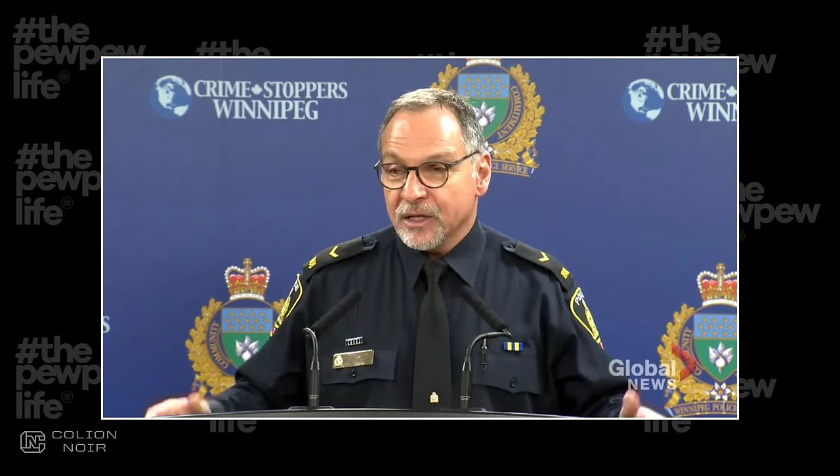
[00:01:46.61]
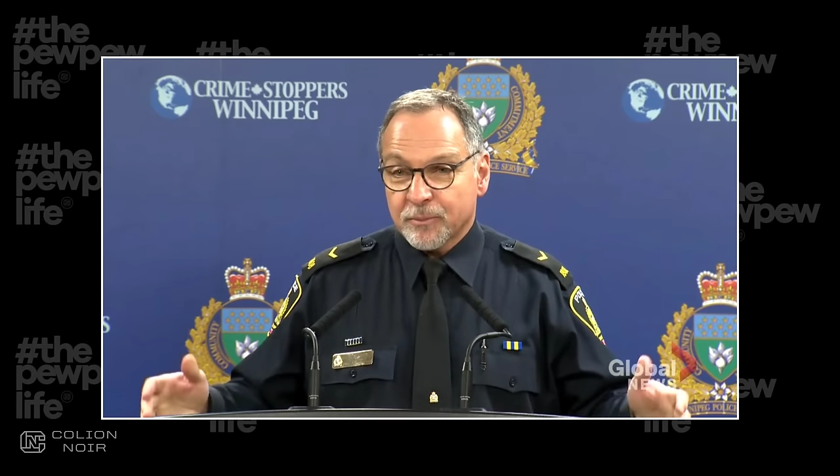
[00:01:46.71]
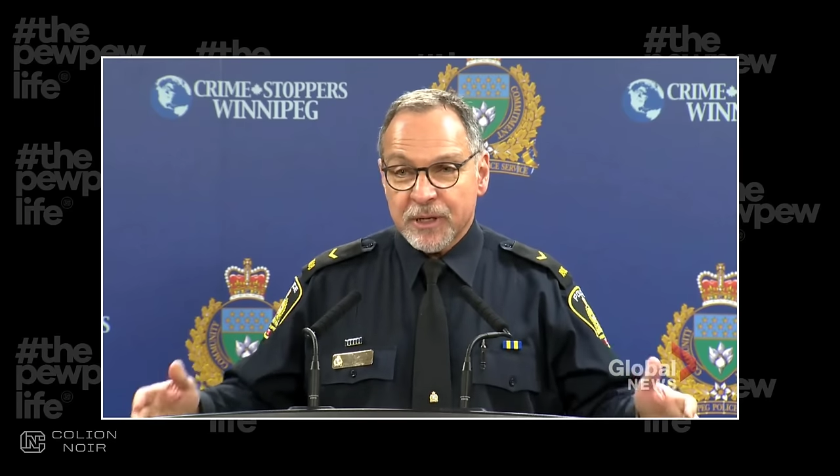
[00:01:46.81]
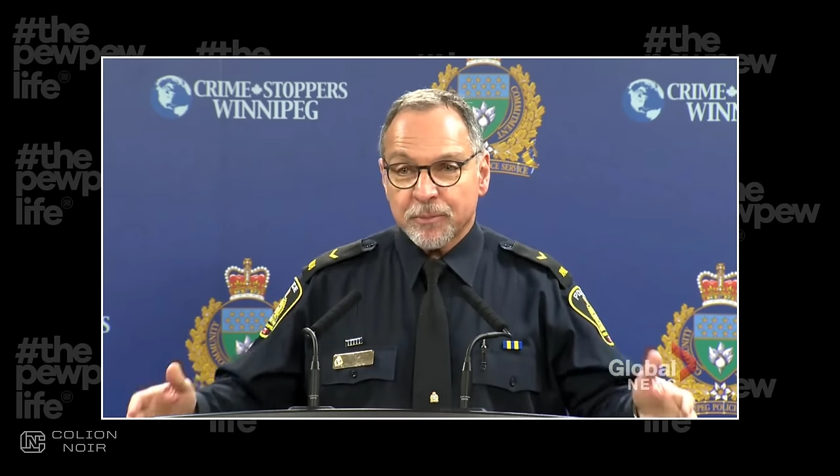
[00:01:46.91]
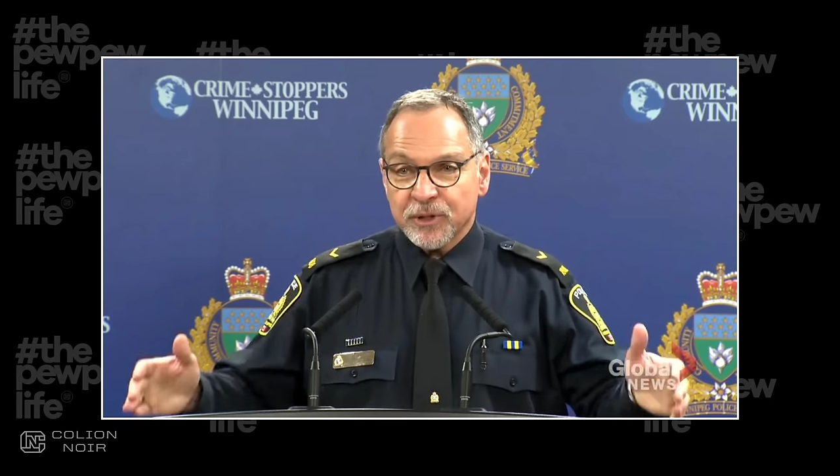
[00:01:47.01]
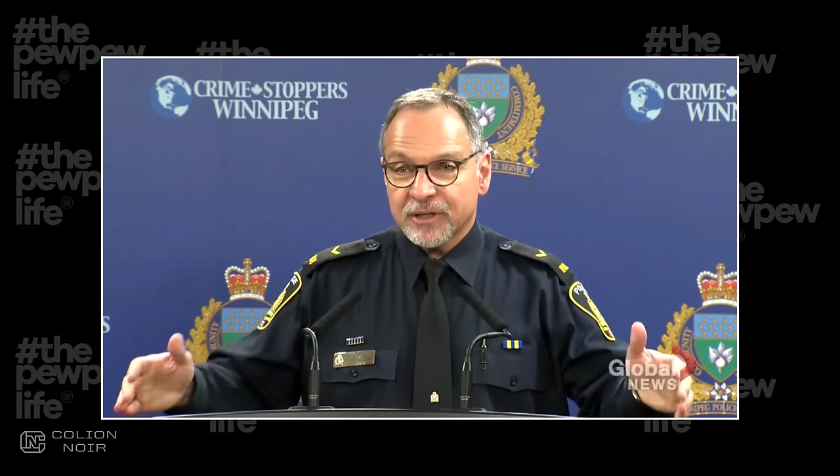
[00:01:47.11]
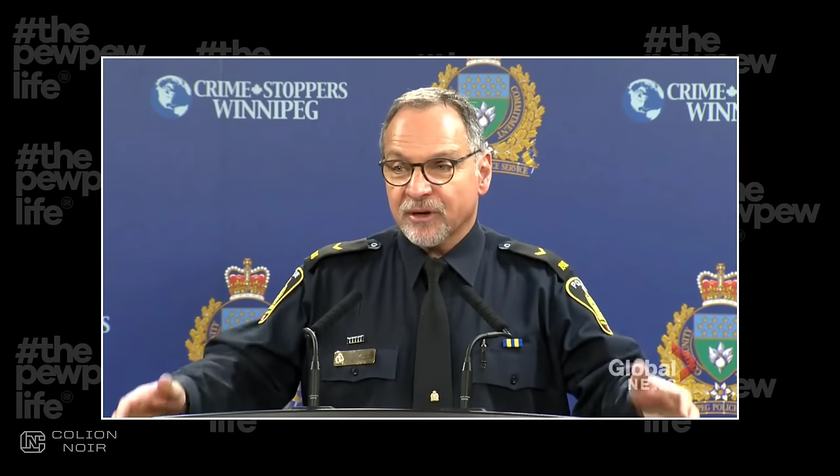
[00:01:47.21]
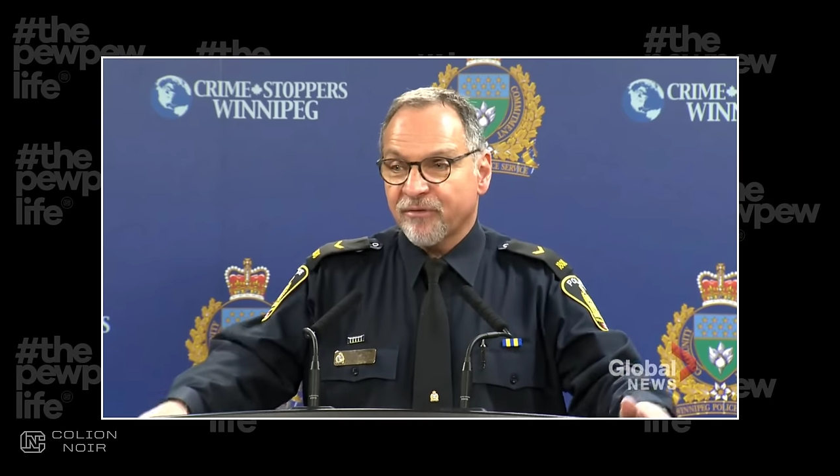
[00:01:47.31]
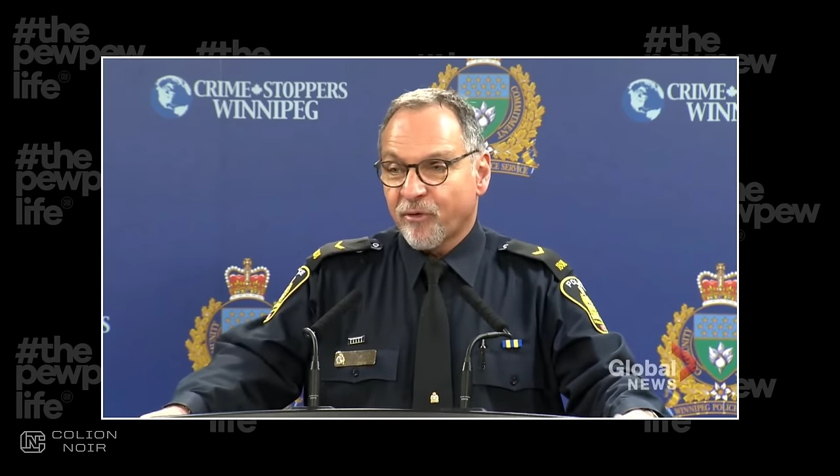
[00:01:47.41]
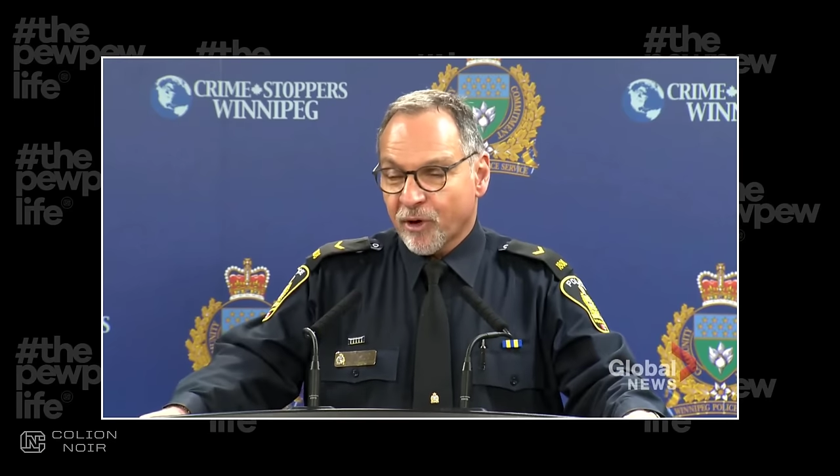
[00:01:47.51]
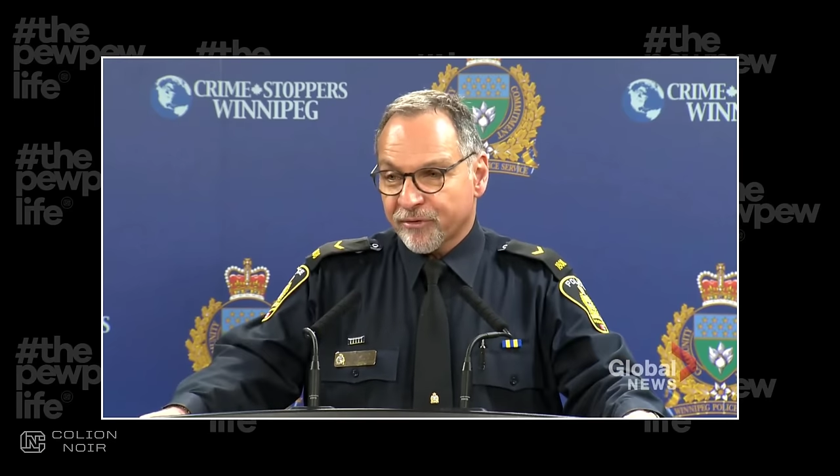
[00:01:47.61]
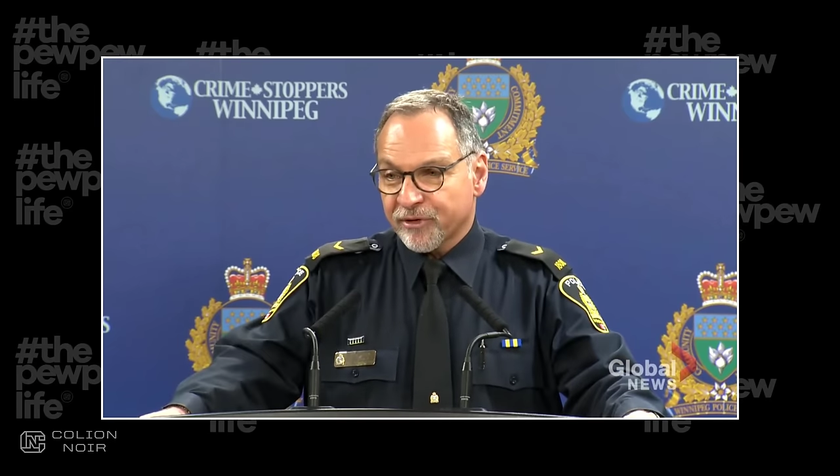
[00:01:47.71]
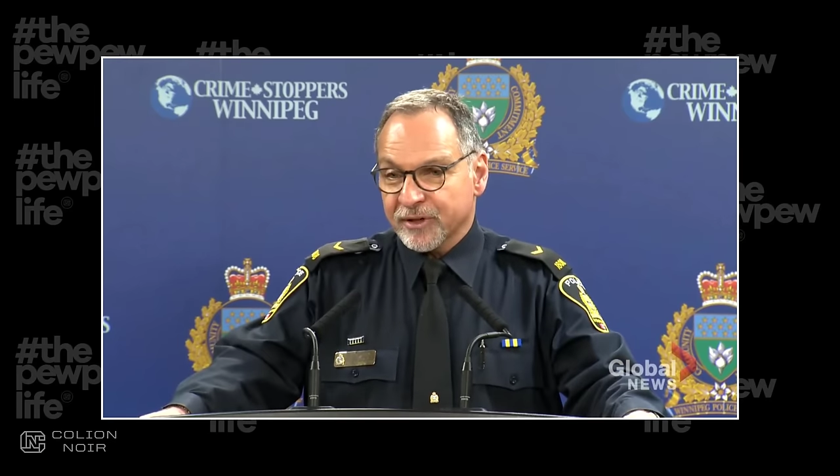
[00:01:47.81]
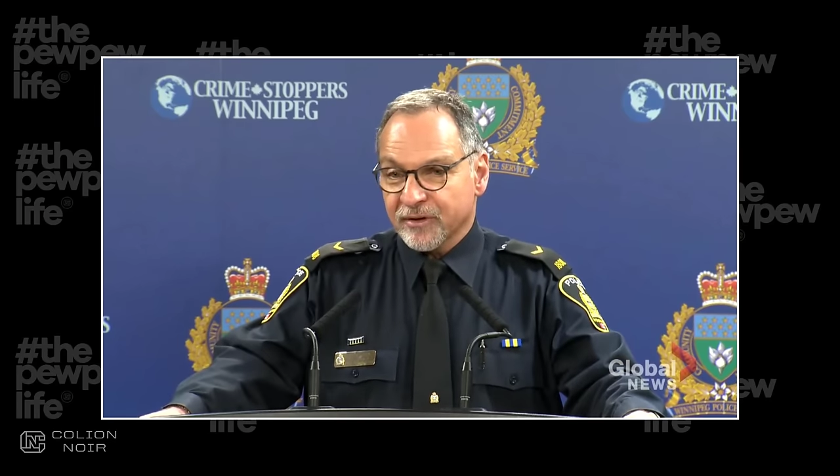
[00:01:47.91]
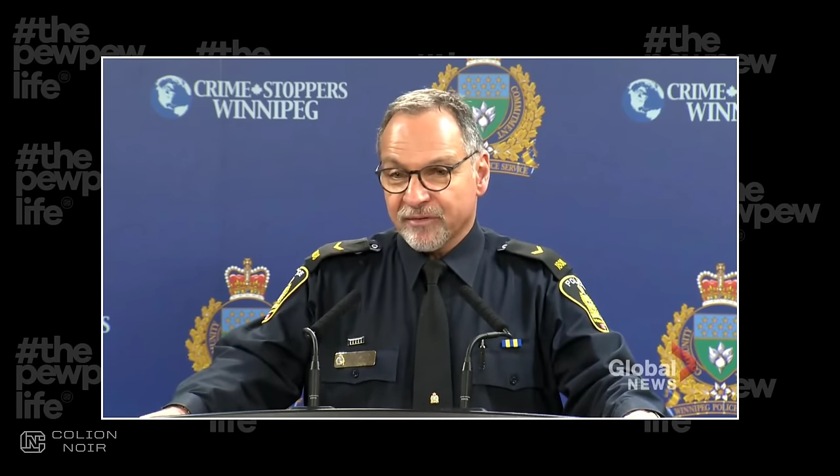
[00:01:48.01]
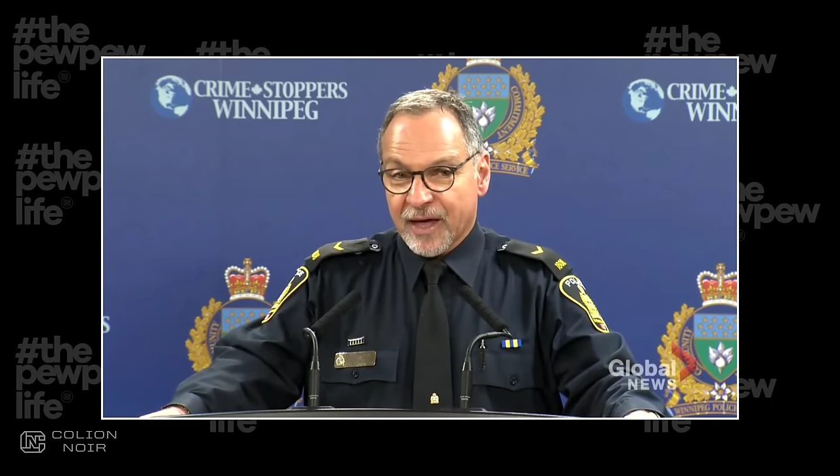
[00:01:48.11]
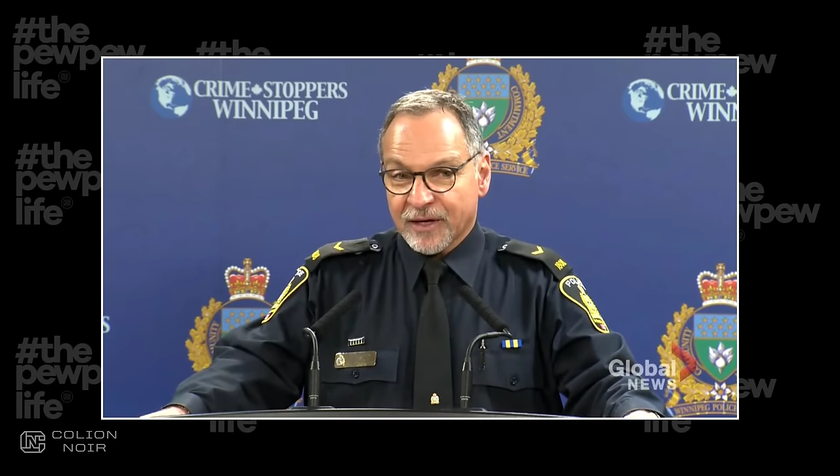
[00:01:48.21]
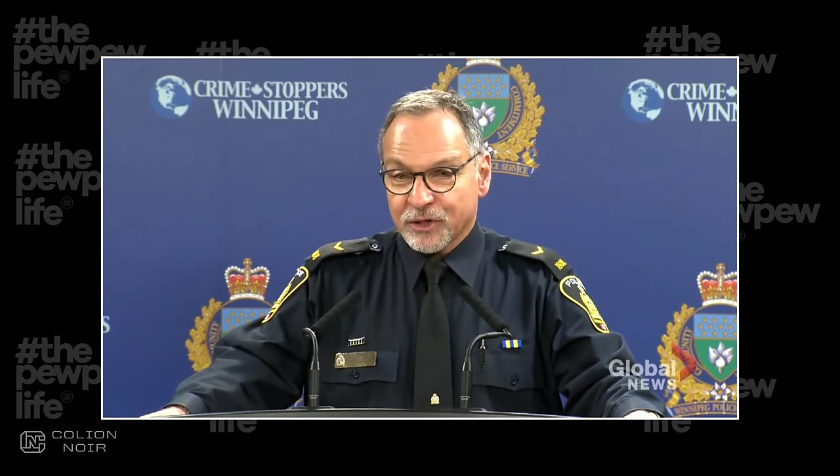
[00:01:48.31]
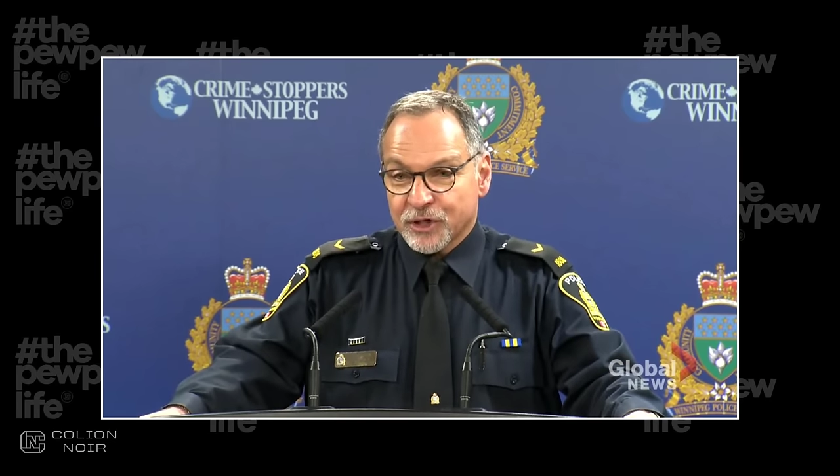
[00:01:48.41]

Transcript: the people at the forefront of that